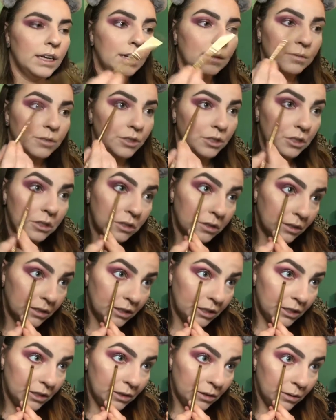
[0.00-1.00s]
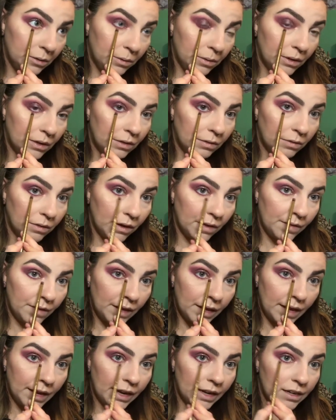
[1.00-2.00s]
And I'm just going to run
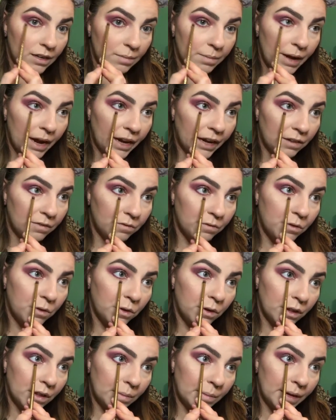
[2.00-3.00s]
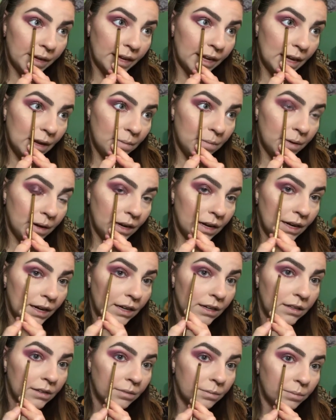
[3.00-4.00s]
that back and forth, but keeping
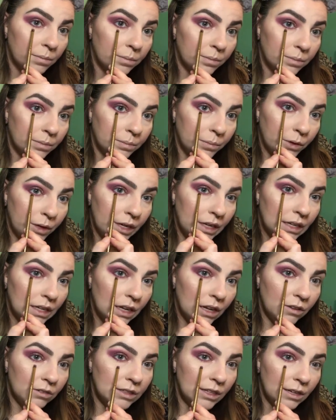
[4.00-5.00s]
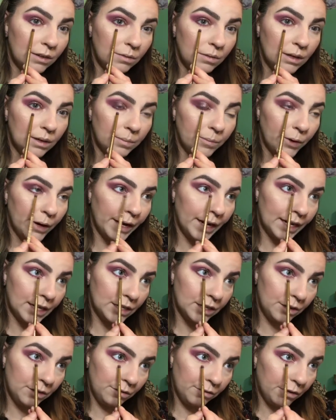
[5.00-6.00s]
it pretty close. I don't want to bring
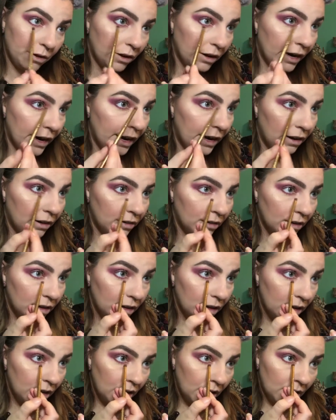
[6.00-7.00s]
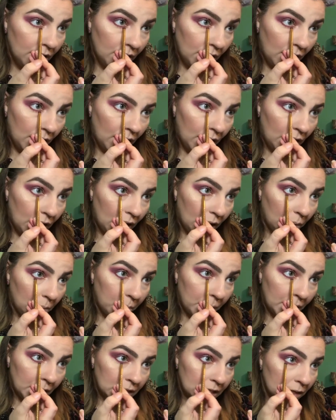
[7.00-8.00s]
it too far out
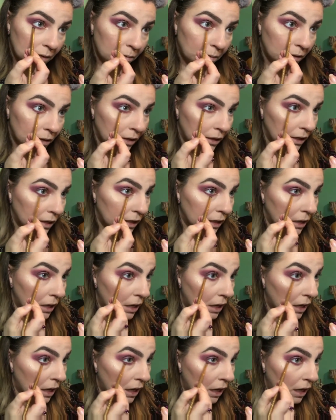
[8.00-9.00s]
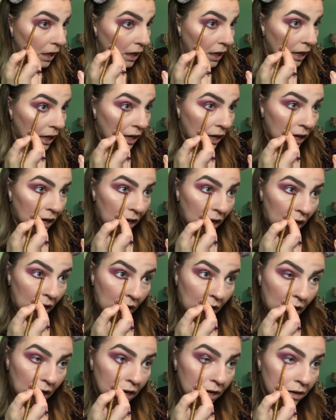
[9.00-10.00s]
because I want to
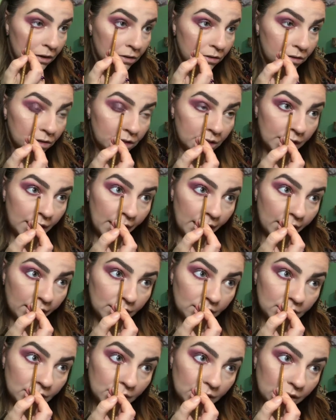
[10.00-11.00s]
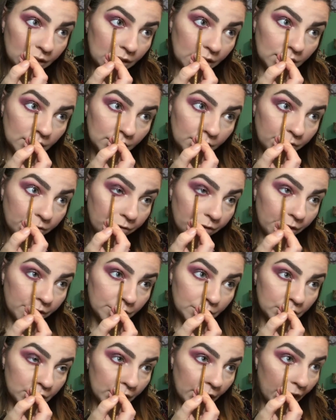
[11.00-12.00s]
use that
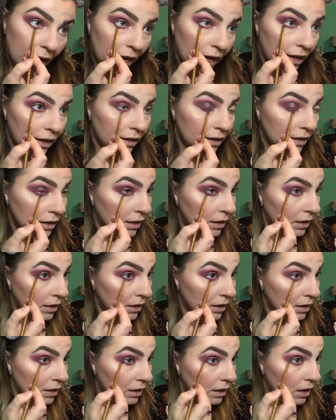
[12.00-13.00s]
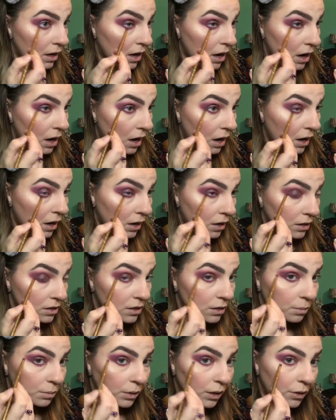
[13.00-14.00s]
first shade
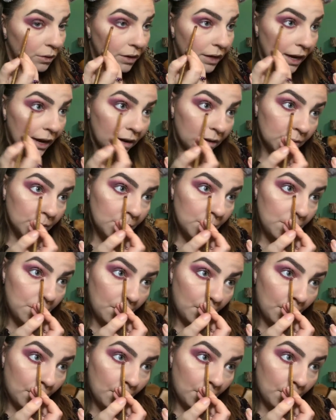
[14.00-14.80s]
to blow it out.